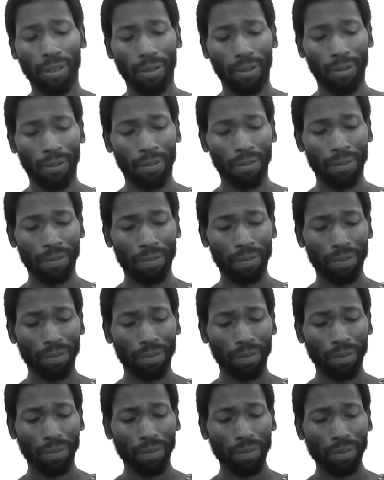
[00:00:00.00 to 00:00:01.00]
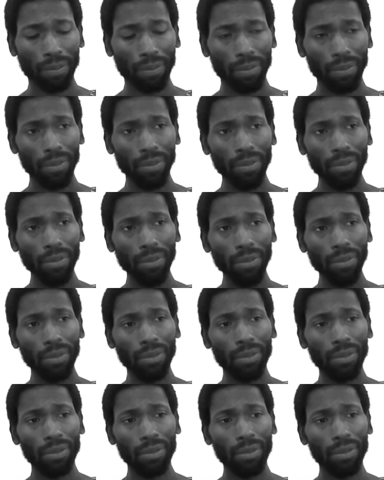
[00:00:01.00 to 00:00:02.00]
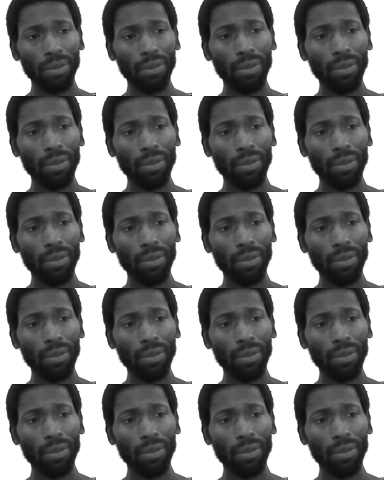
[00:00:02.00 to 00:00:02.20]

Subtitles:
(no one is talking)